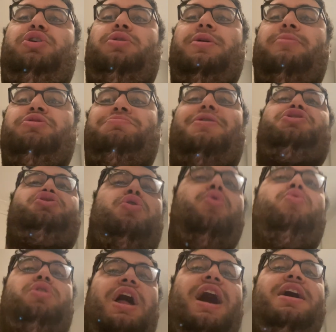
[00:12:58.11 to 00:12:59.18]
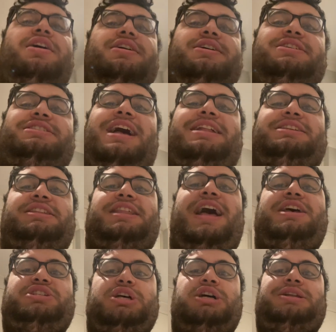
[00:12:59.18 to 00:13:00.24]
it was much cooler standing
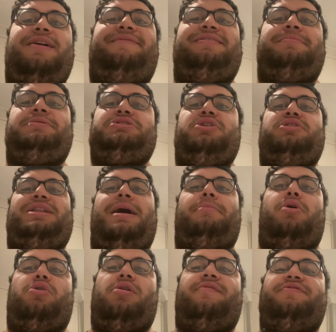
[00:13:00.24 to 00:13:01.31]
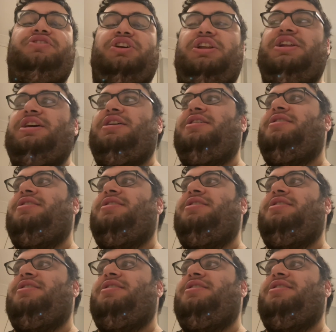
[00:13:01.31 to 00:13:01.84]
there so I'll definitely be doing that more often